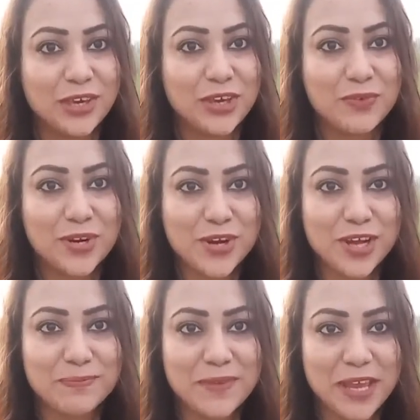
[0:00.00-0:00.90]
you were
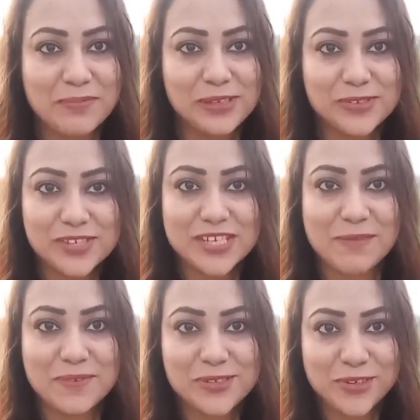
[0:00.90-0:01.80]
not able to
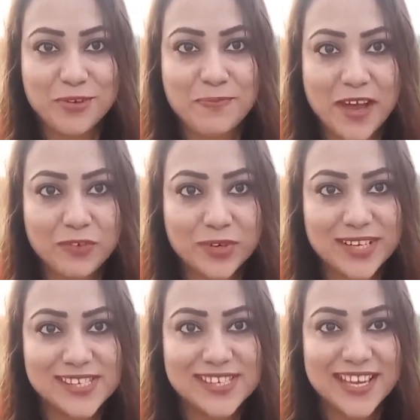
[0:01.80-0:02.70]
step into your
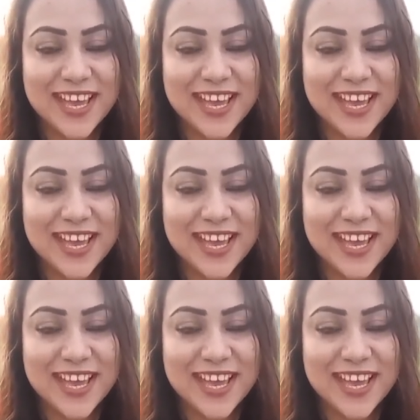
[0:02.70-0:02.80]
powers